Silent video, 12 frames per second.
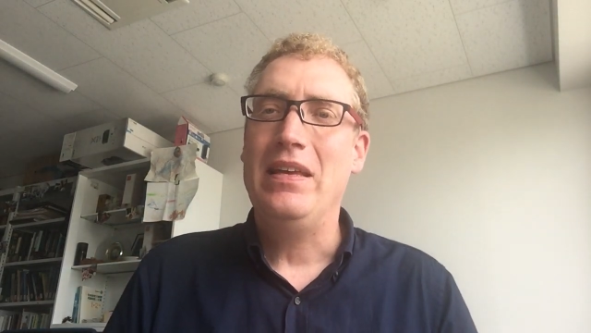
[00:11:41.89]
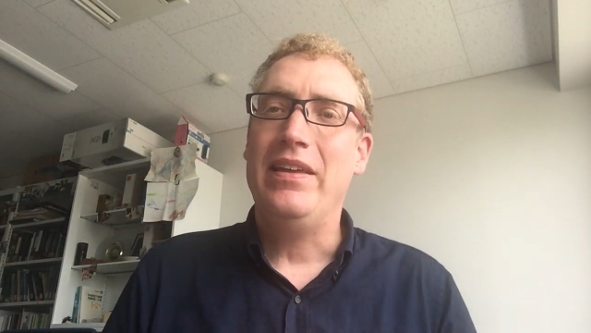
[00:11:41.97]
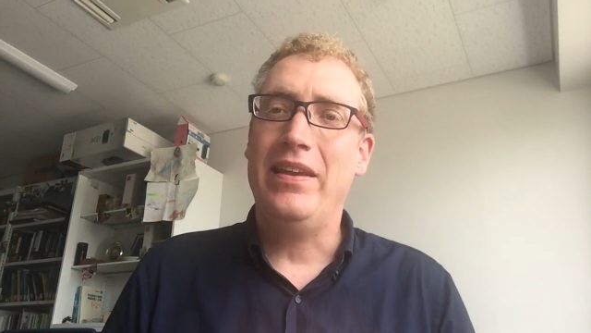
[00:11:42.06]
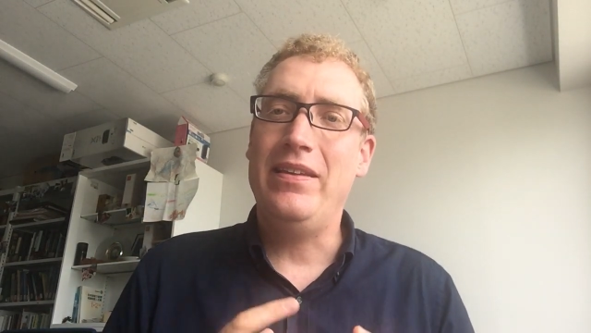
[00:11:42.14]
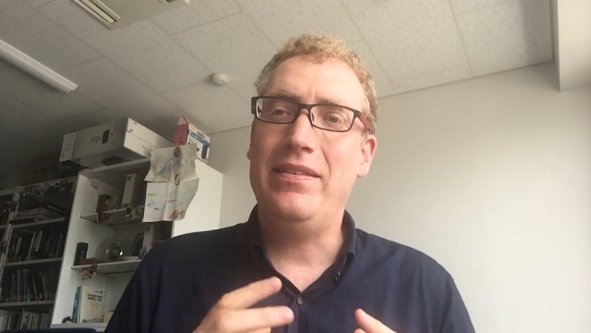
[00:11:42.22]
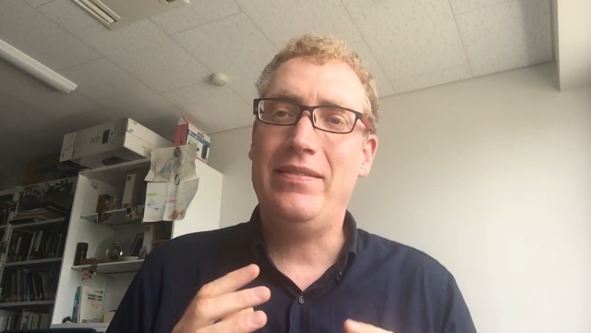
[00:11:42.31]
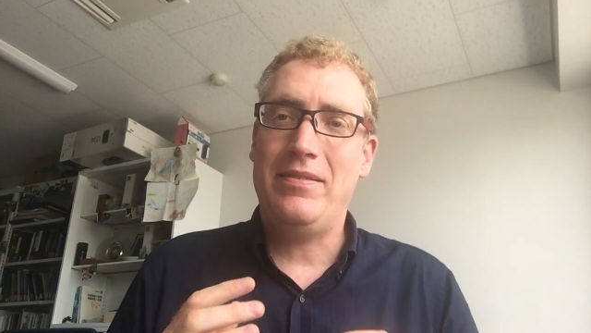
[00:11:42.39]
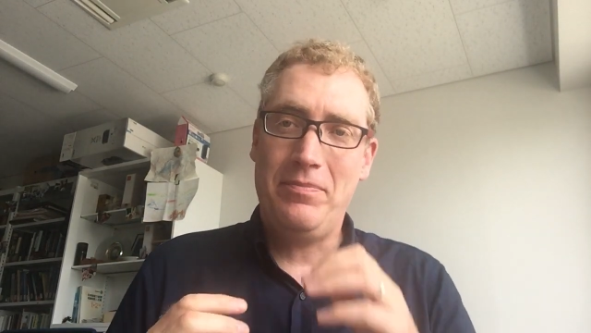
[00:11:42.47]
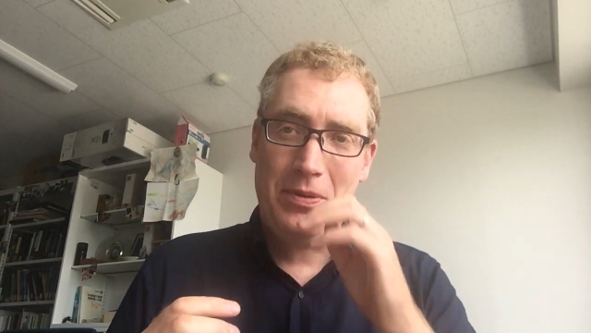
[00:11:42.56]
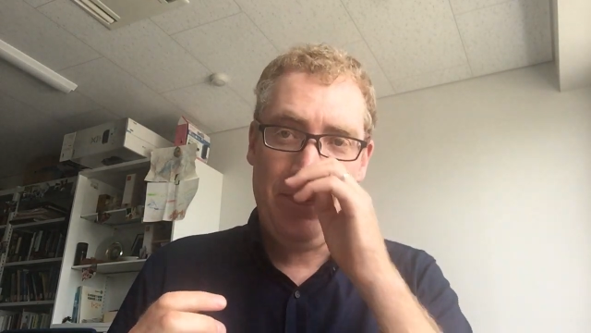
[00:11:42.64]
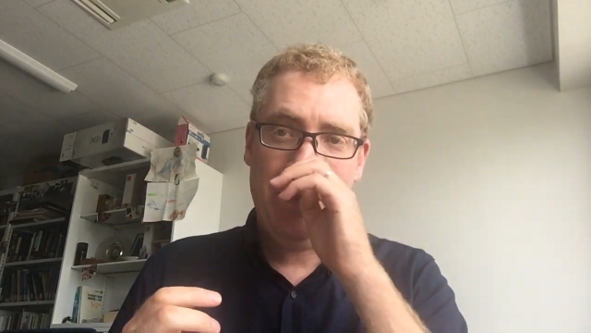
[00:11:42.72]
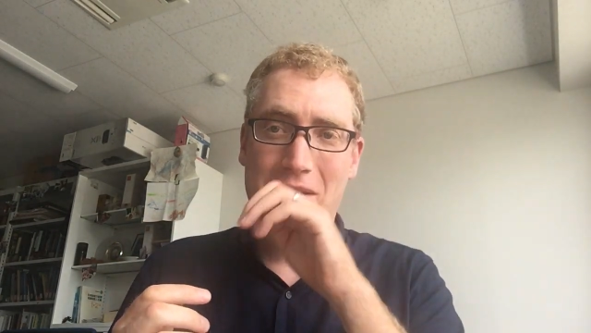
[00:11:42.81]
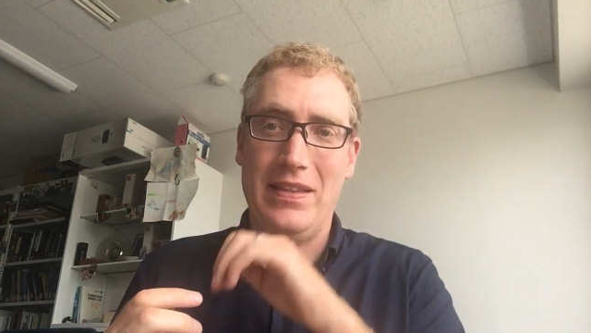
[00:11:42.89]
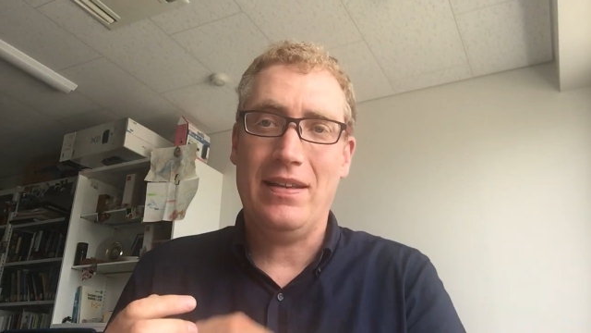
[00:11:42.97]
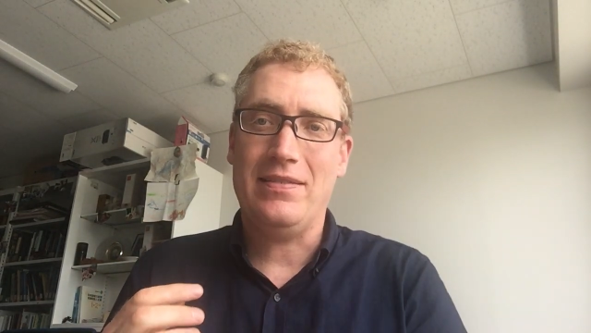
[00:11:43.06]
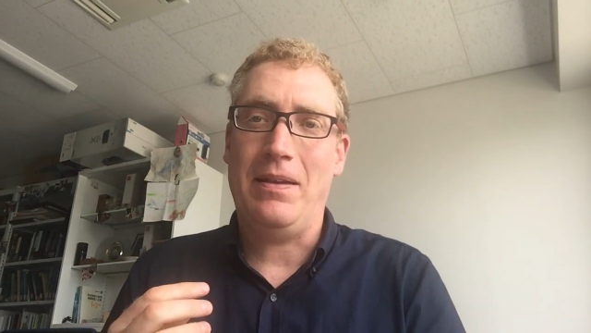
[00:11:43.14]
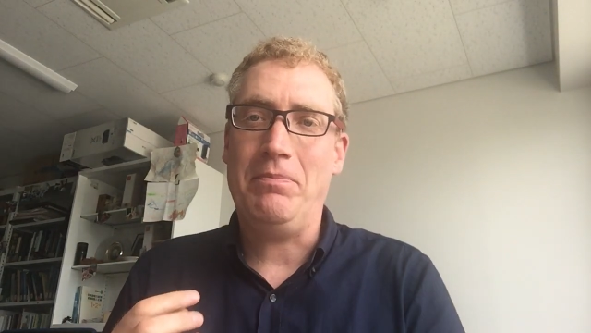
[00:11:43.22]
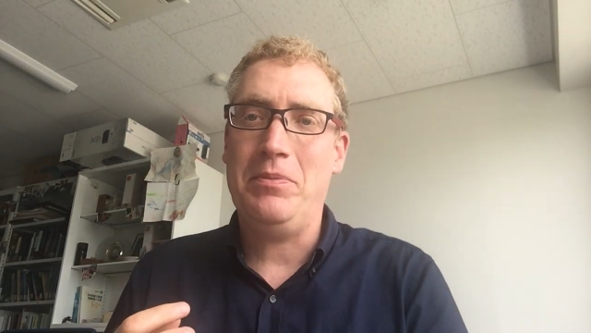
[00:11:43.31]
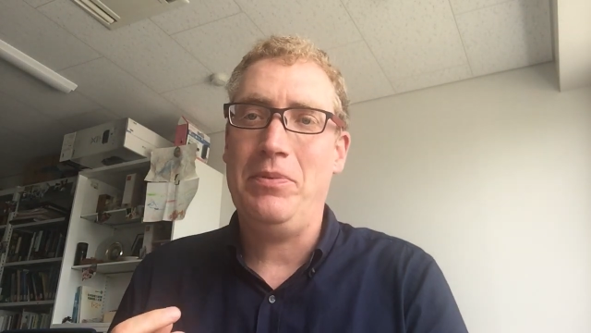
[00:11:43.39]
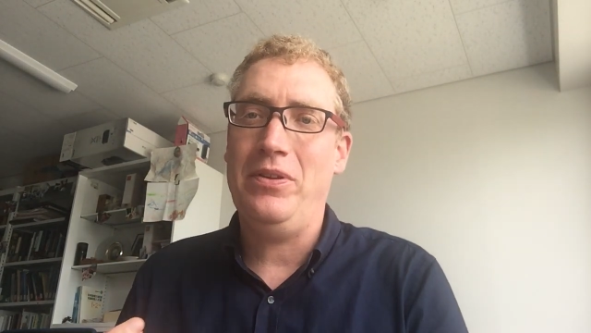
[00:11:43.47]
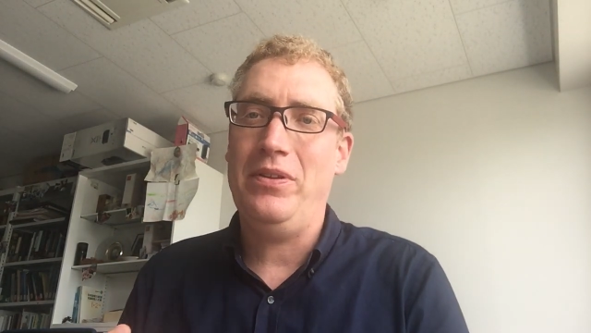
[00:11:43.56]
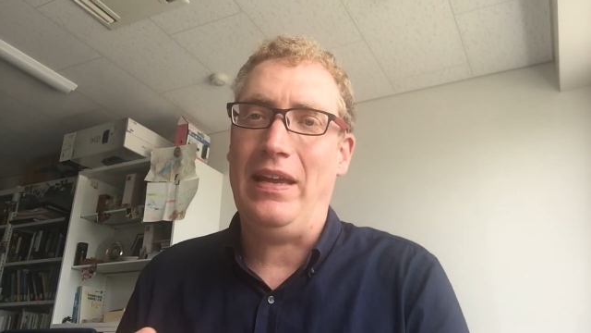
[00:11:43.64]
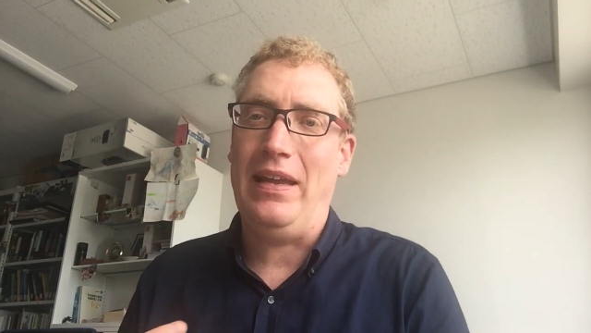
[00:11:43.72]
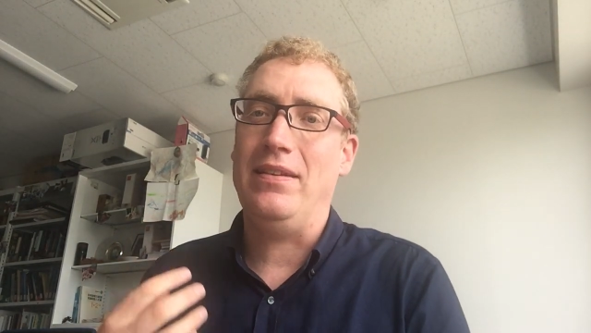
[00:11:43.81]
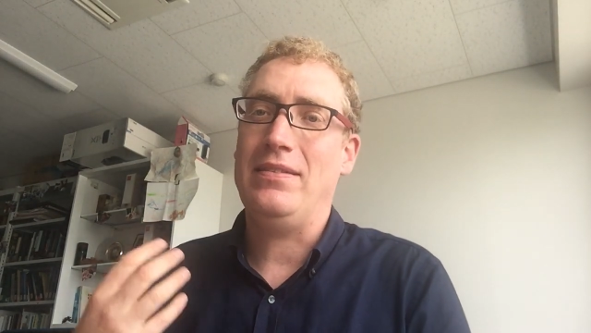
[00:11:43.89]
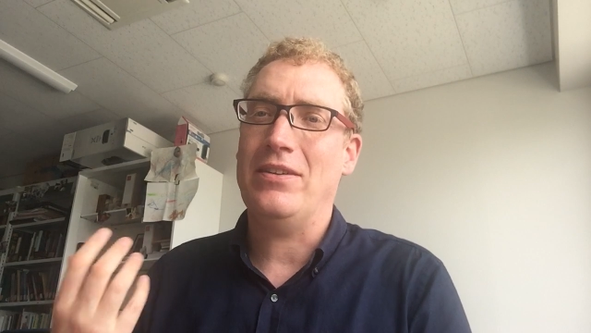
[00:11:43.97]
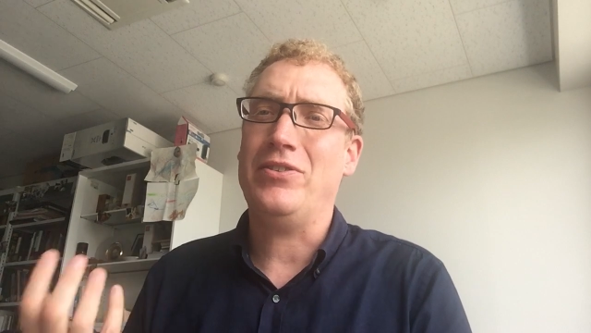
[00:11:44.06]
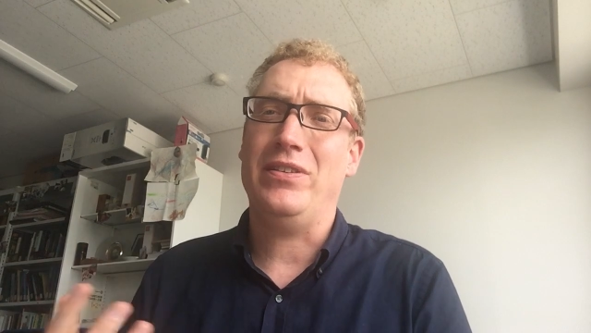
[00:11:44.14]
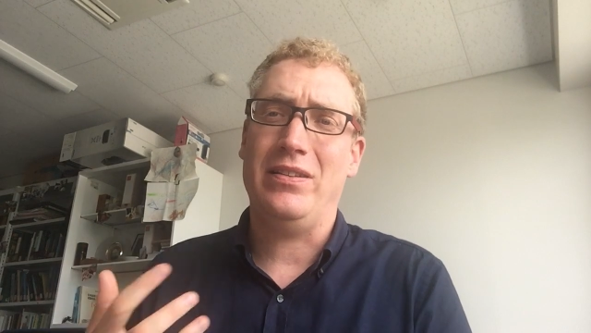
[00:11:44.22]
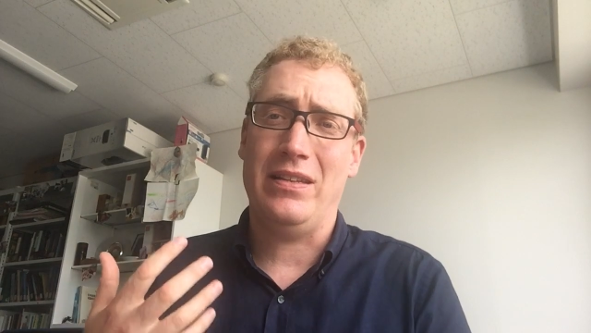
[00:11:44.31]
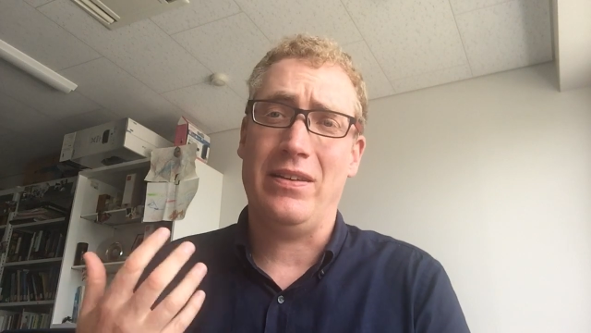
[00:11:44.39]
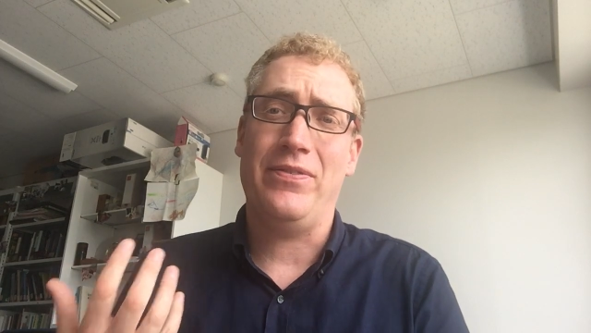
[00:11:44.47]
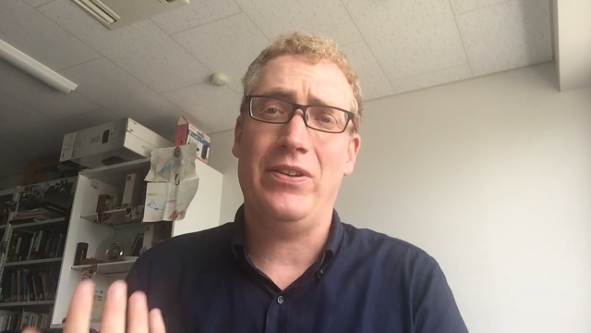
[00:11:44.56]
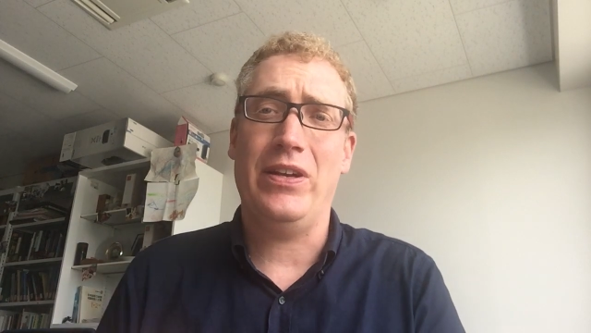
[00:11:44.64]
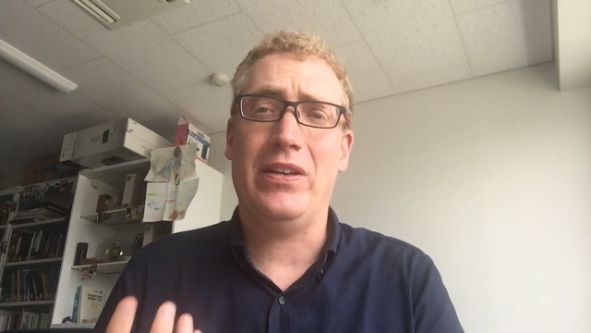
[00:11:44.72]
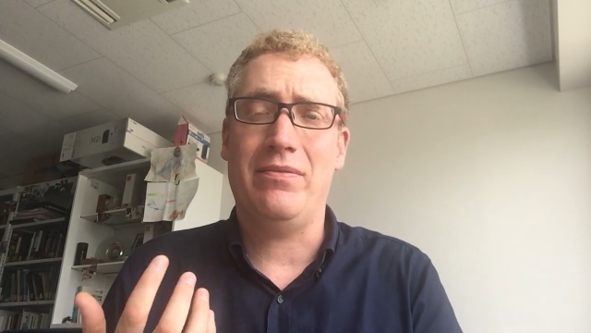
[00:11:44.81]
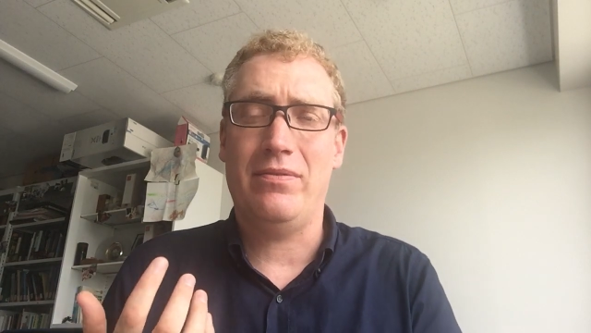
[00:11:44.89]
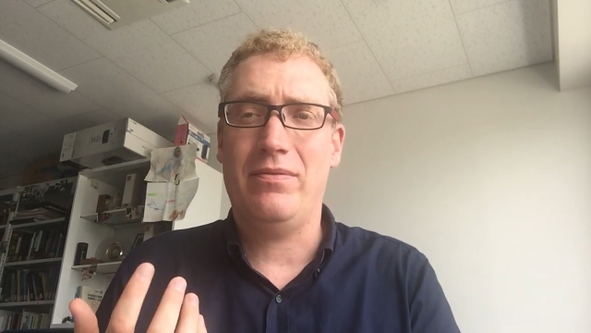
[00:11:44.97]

It is perfectly acceptable, and it's actually like a very